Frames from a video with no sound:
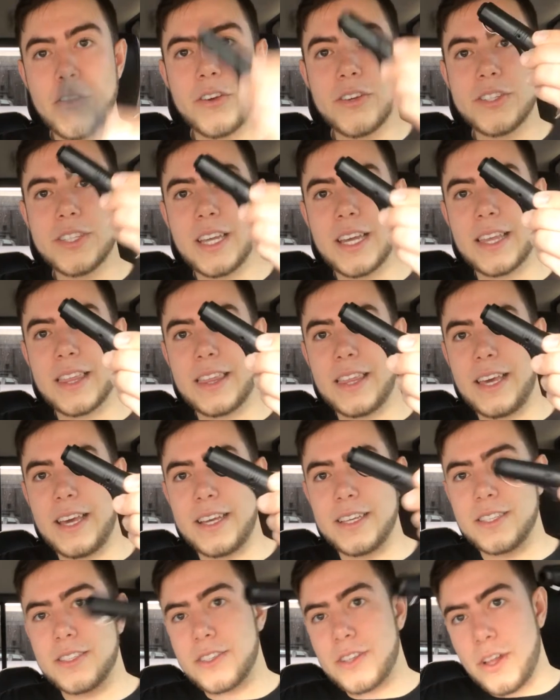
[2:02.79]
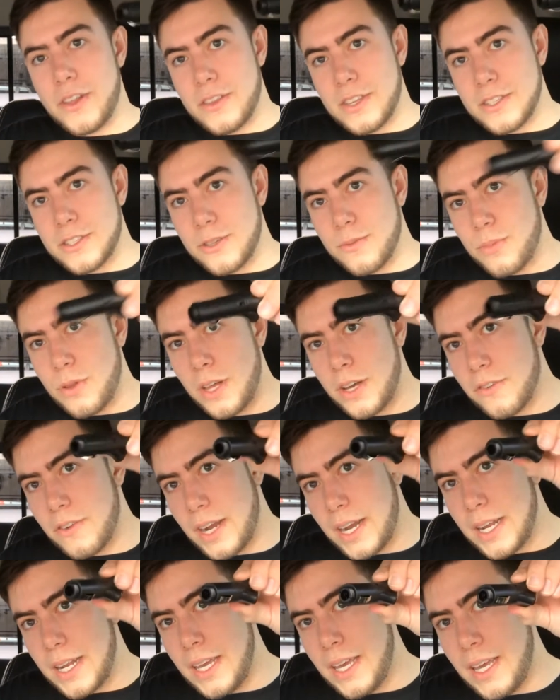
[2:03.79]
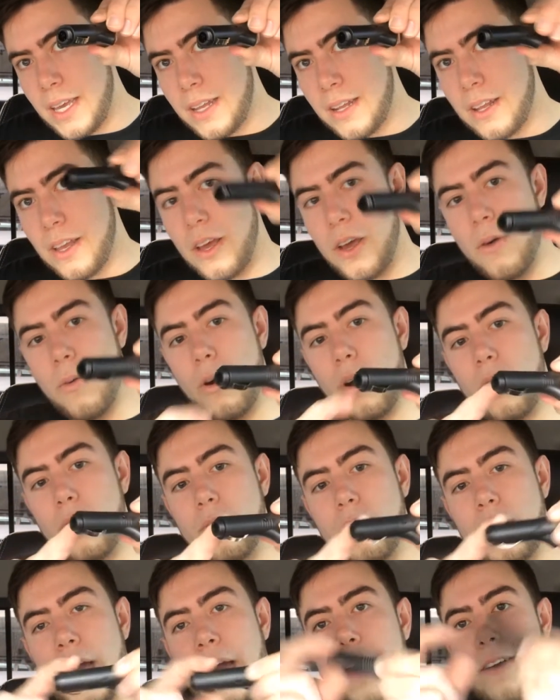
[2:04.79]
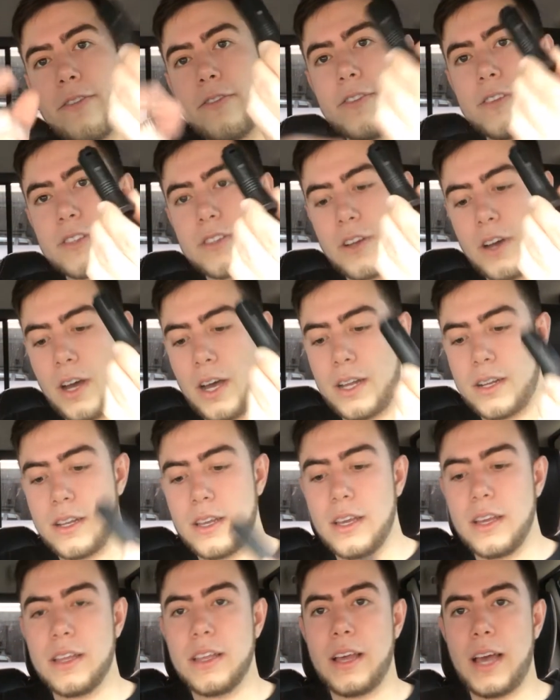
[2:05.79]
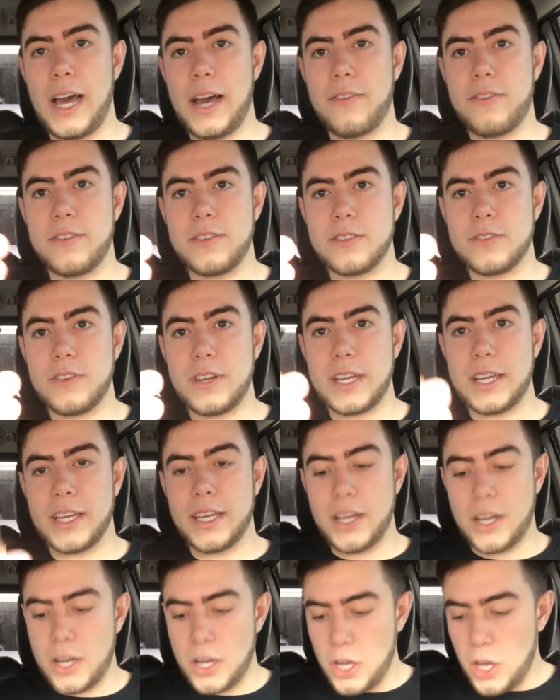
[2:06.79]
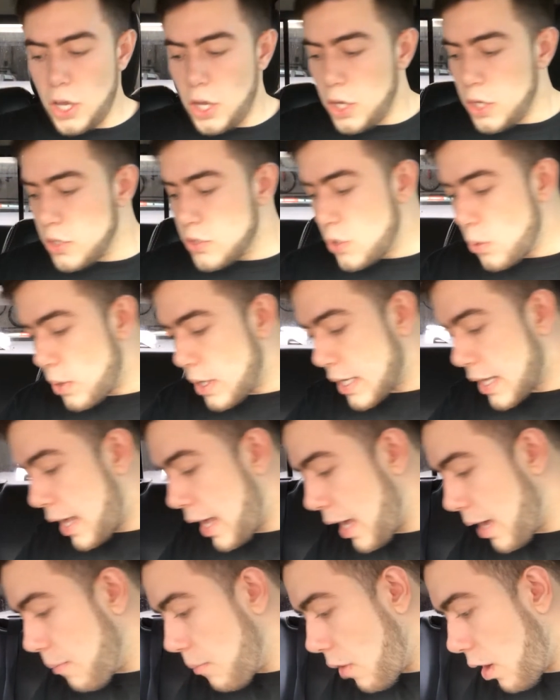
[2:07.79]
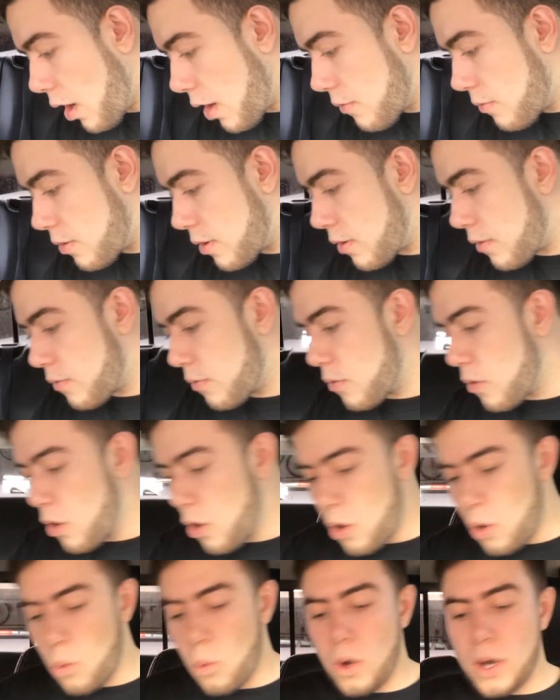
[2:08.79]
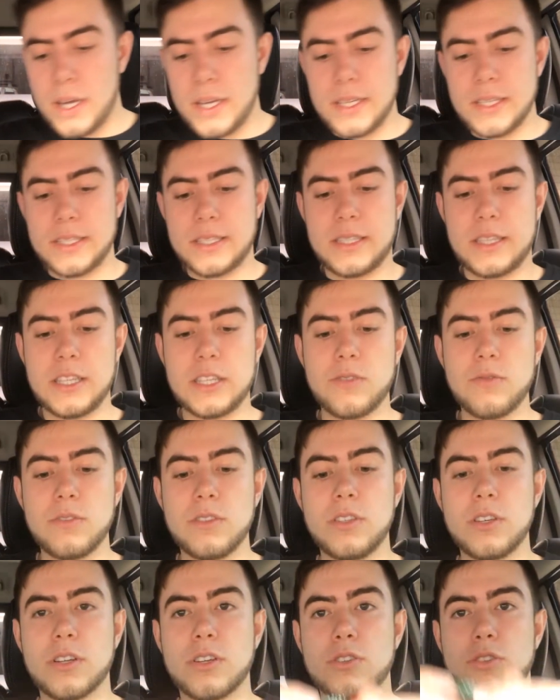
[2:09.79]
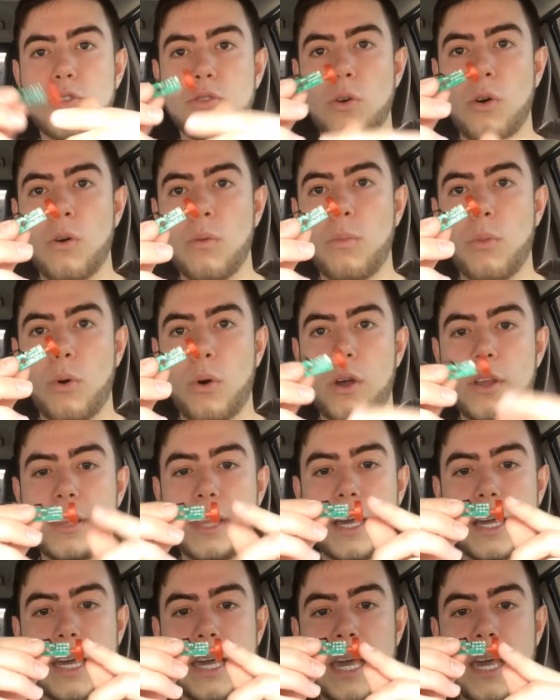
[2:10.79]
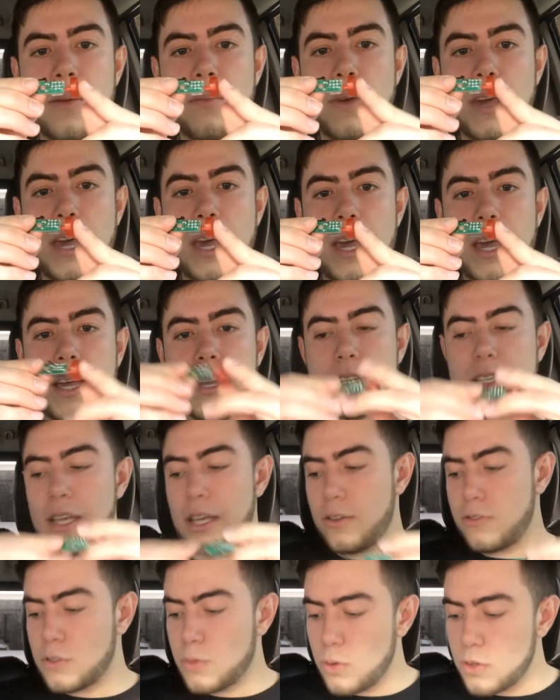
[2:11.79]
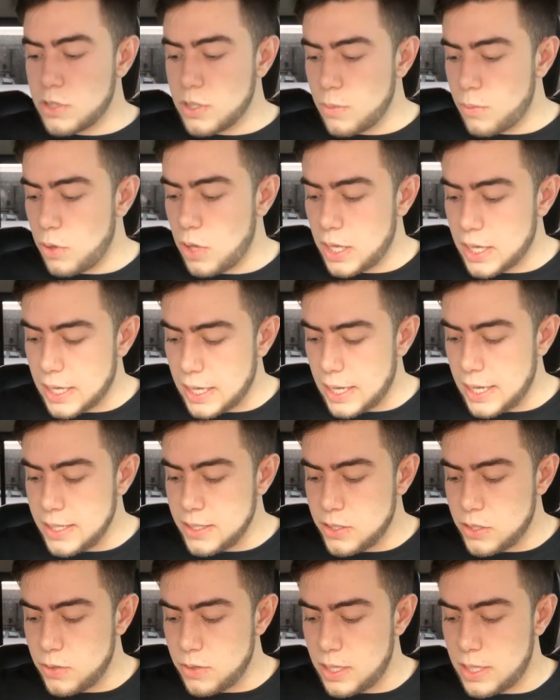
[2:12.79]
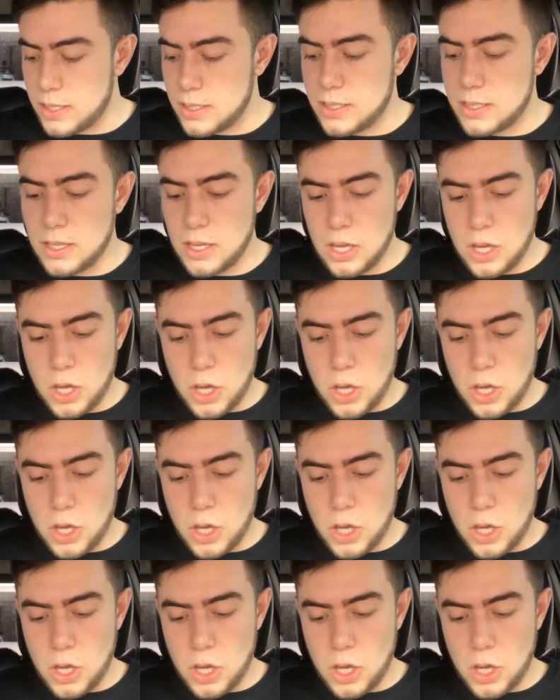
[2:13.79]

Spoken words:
Looks like this, you know, things you plug right in. Well, half of it's gone, half of it's right here. So what it came off of was, this was the control board that came, and it was supposed to plug into this.